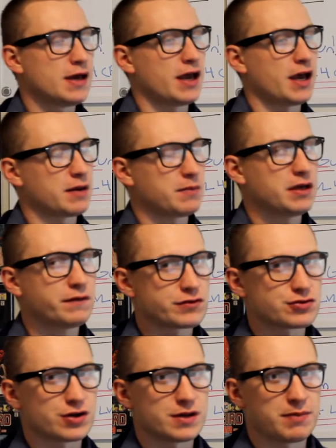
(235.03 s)
enemy
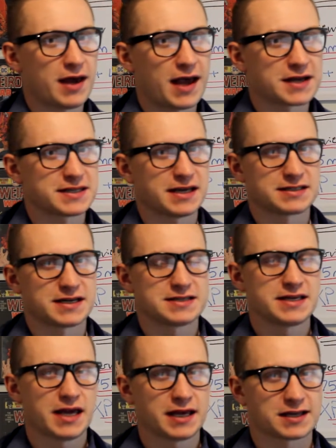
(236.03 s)
infantry packs
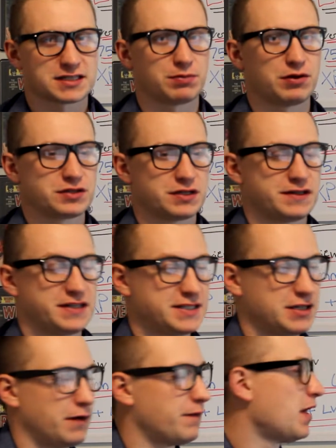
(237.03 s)
anti-tank explosives and
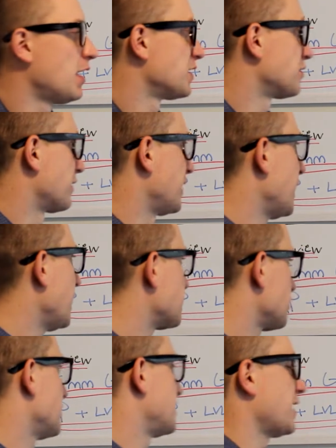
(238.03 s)
stuff. So it can
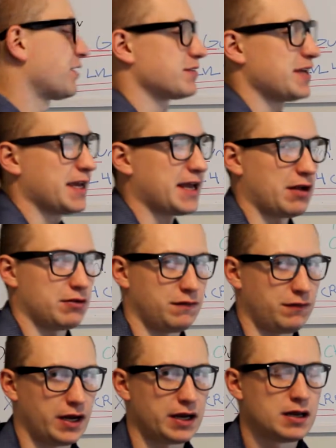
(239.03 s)
easily take your tank out of the
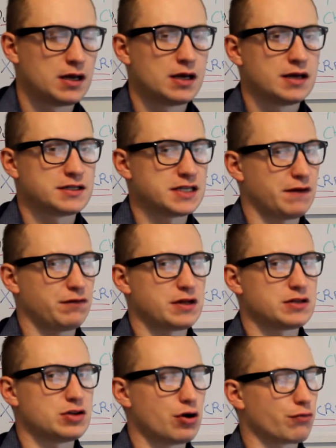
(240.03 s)
fight.
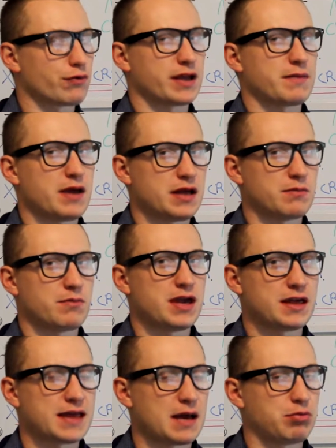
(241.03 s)
Definitely don't recommend
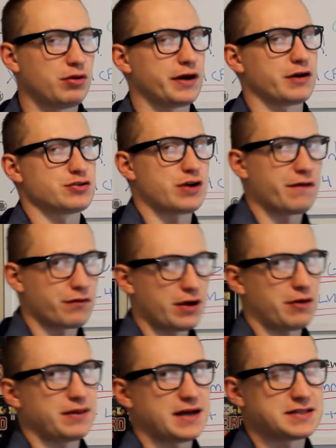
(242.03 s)
being that player driving
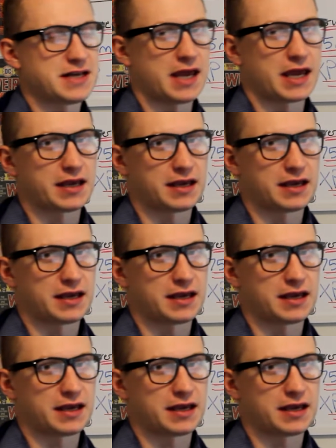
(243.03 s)
around with that tank